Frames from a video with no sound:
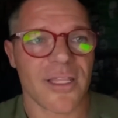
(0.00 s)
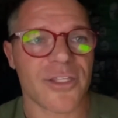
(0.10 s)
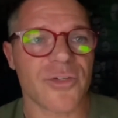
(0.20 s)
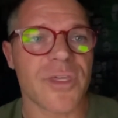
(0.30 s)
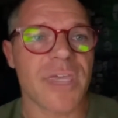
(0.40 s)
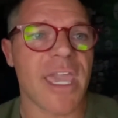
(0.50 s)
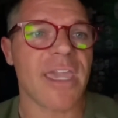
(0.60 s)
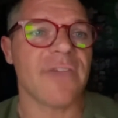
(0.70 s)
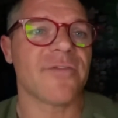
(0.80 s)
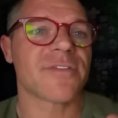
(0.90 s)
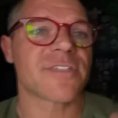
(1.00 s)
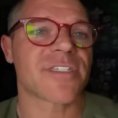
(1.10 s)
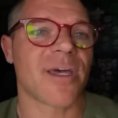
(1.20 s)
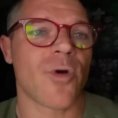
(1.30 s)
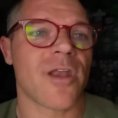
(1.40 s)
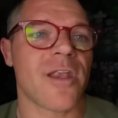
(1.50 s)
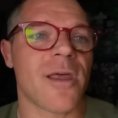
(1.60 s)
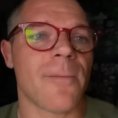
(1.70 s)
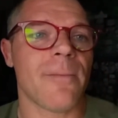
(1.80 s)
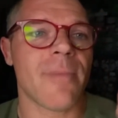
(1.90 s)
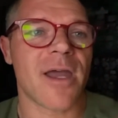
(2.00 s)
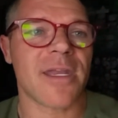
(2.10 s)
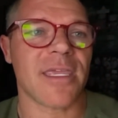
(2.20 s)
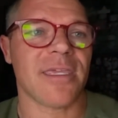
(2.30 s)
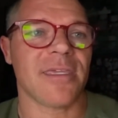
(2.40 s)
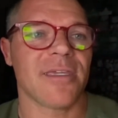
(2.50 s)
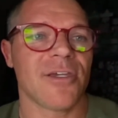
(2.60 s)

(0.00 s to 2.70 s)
Like you gave someone money